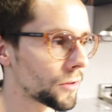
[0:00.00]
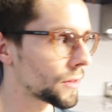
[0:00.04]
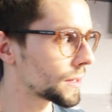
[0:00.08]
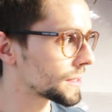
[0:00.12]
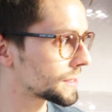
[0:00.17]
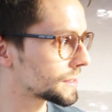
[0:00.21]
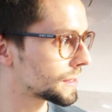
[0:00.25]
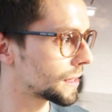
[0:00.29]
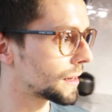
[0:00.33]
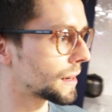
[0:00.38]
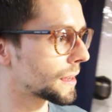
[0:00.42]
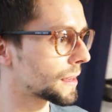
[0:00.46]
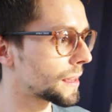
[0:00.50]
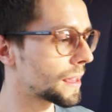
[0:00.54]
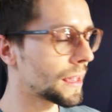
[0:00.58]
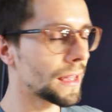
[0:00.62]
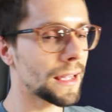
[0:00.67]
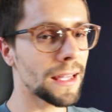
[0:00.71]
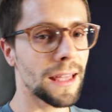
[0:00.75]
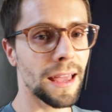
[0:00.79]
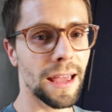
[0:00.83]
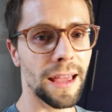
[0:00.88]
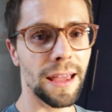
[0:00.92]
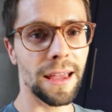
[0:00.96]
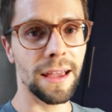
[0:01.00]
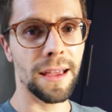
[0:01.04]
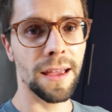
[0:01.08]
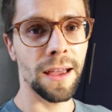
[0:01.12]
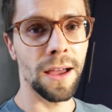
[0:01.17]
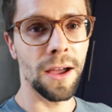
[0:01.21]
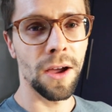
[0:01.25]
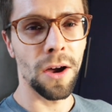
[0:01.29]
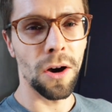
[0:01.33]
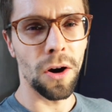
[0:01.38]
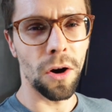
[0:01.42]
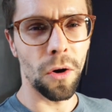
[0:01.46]
know this, then a king
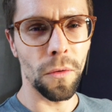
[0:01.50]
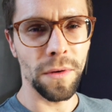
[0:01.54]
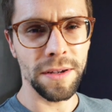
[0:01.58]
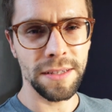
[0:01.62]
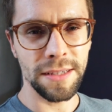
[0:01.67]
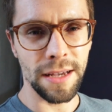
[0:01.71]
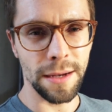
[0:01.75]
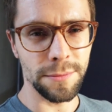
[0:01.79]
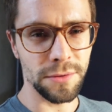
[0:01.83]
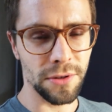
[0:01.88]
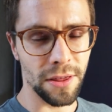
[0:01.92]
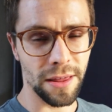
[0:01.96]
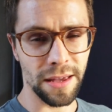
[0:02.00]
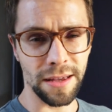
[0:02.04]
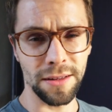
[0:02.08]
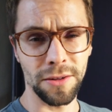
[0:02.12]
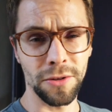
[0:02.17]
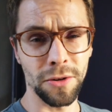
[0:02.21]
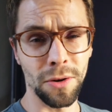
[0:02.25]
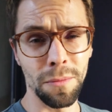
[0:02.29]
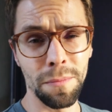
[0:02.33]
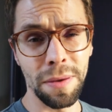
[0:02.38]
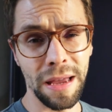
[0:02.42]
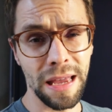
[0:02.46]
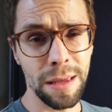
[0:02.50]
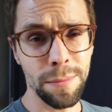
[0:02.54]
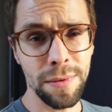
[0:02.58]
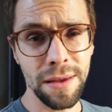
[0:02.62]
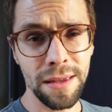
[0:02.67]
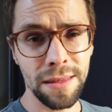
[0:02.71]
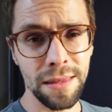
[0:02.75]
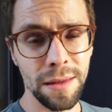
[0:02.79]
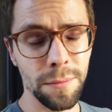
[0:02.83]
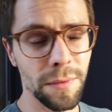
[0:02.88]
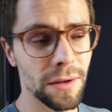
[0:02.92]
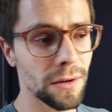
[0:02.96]
cake always comes with like a little
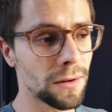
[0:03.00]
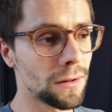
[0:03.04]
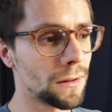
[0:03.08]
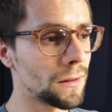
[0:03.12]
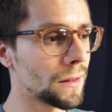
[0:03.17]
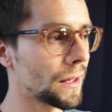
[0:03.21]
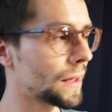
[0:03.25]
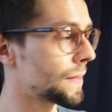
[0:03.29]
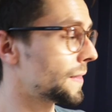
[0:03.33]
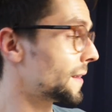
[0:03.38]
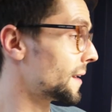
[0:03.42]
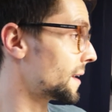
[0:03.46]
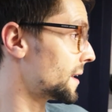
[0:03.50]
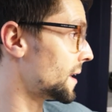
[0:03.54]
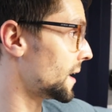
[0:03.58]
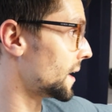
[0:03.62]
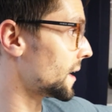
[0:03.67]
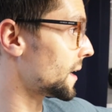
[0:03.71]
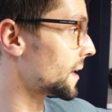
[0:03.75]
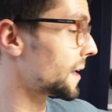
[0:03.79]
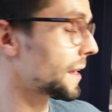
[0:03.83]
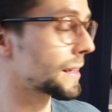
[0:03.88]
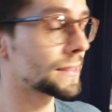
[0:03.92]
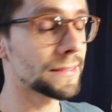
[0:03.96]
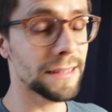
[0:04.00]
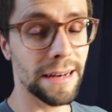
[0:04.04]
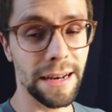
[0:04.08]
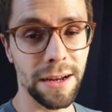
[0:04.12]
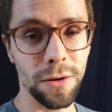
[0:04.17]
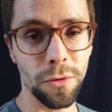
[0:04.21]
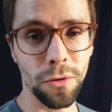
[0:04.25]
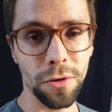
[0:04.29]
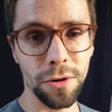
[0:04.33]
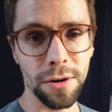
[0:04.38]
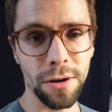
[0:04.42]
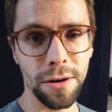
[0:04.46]
baby in the middle, and the king cakes that
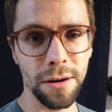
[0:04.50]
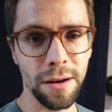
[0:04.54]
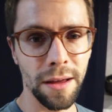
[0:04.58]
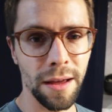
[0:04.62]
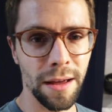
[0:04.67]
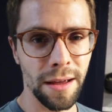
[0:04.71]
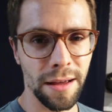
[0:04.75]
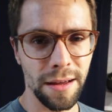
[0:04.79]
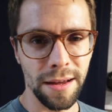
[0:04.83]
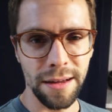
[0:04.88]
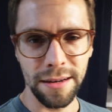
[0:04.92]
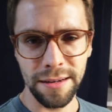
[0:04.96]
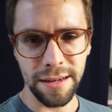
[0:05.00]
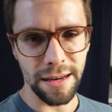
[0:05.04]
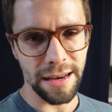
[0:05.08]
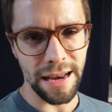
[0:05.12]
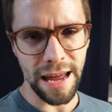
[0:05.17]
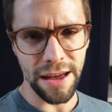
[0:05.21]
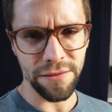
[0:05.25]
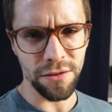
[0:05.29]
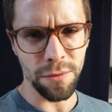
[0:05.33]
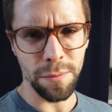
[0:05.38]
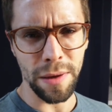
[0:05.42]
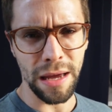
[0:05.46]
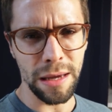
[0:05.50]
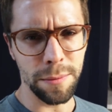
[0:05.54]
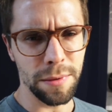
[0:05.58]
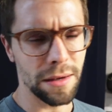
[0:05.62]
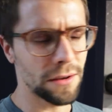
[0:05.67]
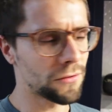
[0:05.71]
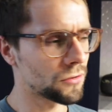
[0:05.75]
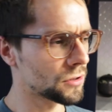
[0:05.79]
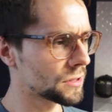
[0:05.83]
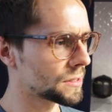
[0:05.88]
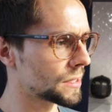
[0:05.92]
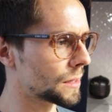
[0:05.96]
I ordered didn't have a
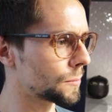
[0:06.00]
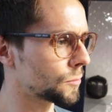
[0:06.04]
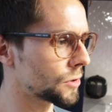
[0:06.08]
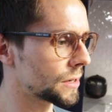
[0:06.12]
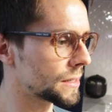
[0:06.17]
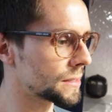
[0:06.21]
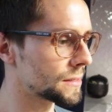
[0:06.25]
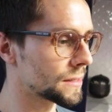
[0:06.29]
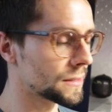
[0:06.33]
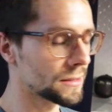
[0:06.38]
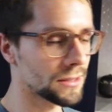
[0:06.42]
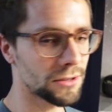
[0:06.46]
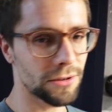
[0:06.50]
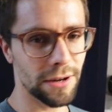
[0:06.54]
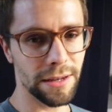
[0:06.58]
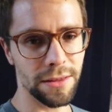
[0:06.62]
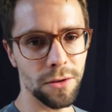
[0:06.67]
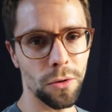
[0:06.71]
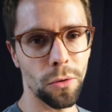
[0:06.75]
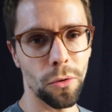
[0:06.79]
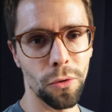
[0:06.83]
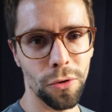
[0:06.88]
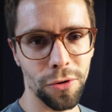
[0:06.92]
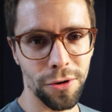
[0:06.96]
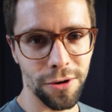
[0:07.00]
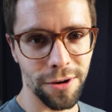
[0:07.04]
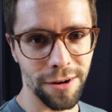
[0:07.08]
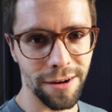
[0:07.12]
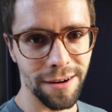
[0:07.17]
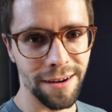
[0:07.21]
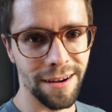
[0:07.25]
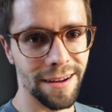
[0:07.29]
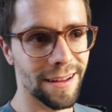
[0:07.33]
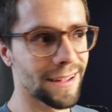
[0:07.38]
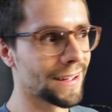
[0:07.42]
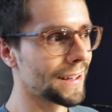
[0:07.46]
baby for some reason. So I had to
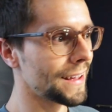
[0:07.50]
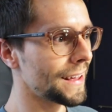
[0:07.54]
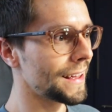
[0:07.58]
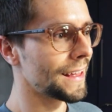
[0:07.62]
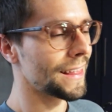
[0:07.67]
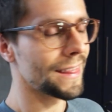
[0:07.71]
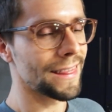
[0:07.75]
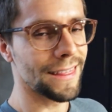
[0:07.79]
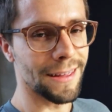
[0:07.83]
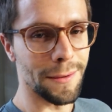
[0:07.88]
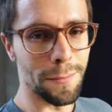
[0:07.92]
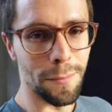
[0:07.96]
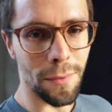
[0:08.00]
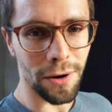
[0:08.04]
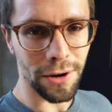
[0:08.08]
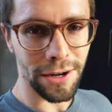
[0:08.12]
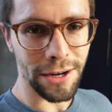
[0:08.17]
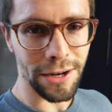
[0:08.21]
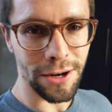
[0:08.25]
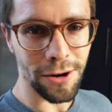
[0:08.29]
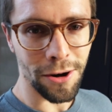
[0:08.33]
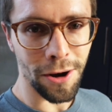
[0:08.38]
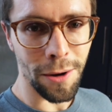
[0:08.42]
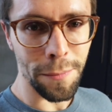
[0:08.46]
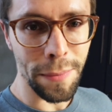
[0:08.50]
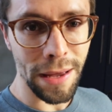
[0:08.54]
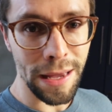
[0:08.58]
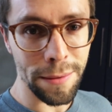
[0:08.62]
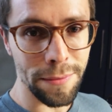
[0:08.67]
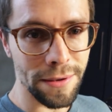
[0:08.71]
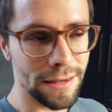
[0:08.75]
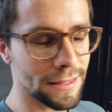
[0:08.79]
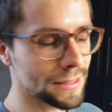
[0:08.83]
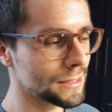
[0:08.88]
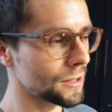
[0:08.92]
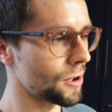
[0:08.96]
order the Mardi Gras
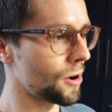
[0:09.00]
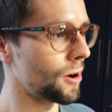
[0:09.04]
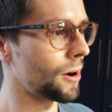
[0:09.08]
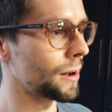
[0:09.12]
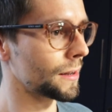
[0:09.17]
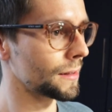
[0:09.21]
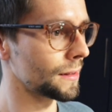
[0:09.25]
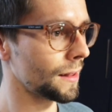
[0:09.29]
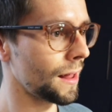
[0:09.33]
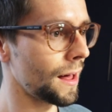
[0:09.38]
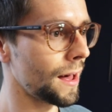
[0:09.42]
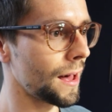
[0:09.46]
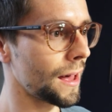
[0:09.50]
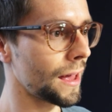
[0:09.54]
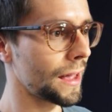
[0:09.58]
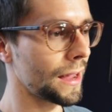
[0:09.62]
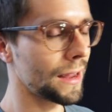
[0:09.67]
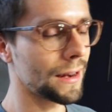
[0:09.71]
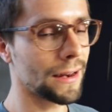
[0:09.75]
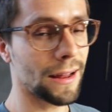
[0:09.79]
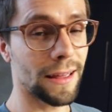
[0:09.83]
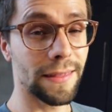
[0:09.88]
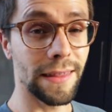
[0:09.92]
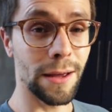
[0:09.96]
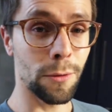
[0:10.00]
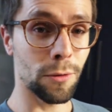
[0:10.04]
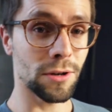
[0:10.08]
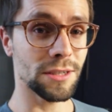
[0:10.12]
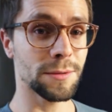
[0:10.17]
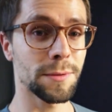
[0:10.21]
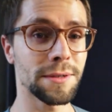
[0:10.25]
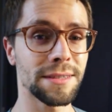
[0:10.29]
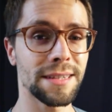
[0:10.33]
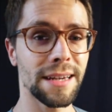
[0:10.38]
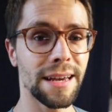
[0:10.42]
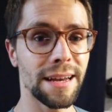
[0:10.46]
babies online, and they weren't
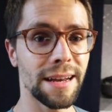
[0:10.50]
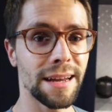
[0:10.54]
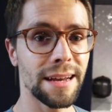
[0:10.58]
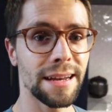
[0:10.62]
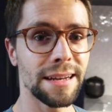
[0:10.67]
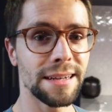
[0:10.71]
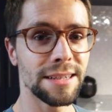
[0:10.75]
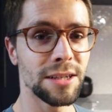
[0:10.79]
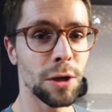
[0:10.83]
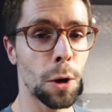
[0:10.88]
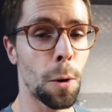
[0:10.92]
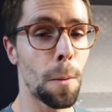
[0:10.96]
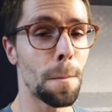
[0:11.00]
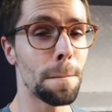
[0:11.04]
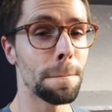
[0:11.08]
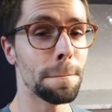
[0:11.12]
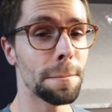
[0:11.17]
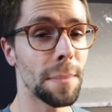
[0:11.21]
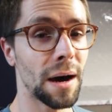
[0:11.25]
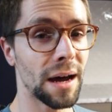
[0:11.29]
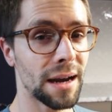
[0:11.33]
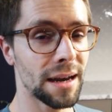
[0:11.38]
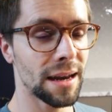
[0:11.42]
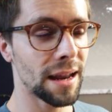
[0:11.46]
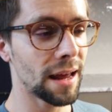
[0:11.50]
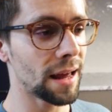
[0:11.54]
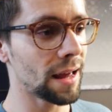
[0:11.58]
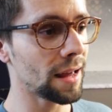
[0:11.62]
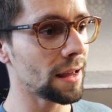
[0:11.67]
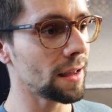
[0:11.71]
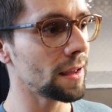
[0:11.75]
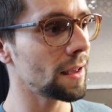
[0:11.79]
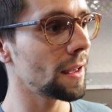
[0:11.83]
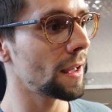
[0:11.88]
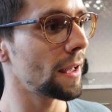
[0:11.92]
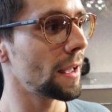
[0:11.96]
supposed to get in until
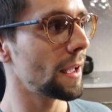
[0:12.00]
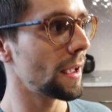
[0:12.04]
Monday.